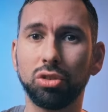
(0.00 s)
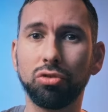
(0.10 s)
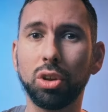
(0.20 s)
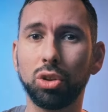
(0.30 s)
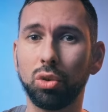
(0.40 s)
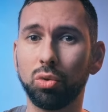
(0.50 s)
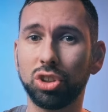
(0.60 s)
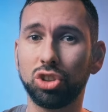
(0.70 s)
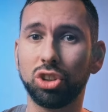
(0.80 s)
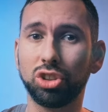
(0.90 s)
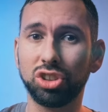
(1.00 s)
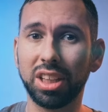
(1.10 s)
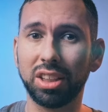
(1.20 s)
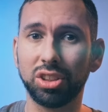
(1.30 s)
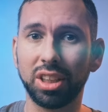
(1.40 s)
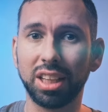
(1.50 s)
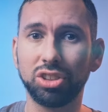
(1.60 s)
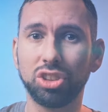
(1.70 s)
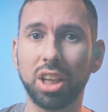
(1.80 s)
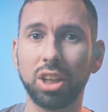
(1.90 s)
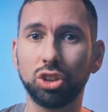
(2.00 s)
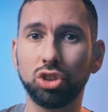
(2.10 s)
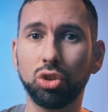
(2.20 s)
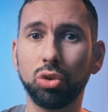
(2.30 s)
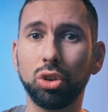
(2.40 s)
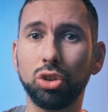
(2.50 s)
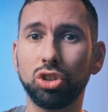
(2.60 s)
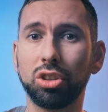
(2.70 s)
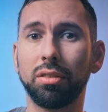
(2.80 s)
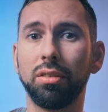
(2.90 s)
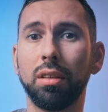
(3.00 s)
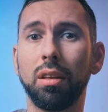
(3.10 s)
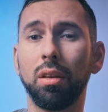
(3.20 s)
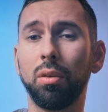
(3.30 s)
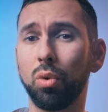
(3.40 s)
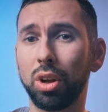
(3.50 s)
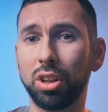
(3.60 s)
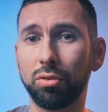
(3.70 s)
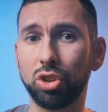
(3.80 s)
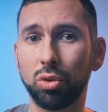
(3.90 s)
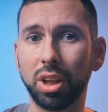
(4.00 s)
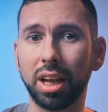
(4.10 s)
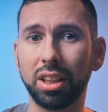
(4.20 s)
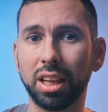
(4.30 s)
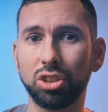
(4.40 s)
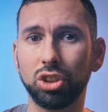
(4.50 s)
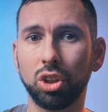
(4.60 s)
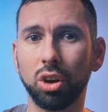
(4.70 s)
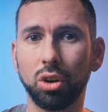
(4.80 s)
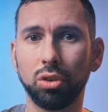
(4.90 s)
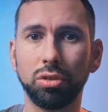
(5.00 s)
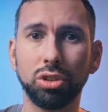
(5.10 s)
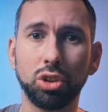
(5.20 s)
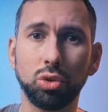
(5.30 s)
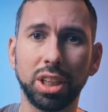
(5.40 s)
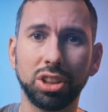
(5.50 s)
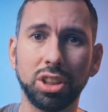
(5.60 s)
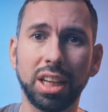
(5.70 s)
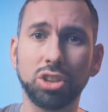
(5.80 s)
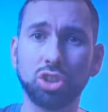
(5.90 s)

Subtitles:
photo wizards and lens connoisseurs, welcome to what I like to call the Great Lens